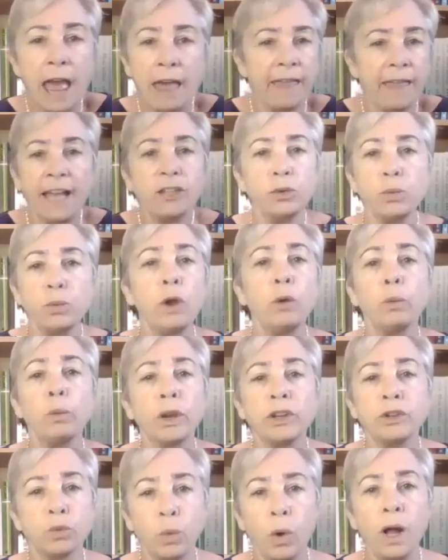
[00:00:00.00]
that's what
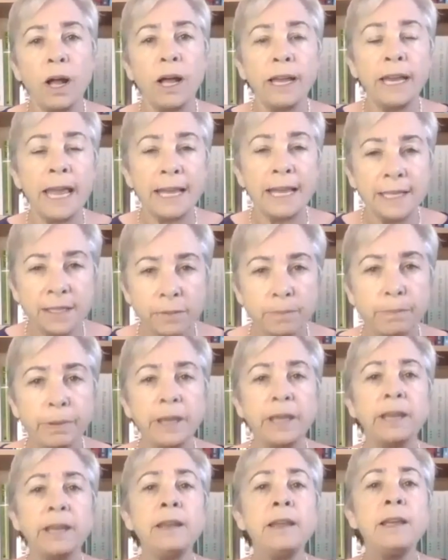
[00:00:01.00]
Radwan has
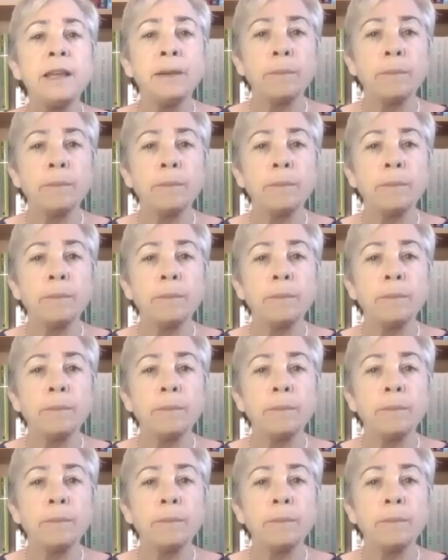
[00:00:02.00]
been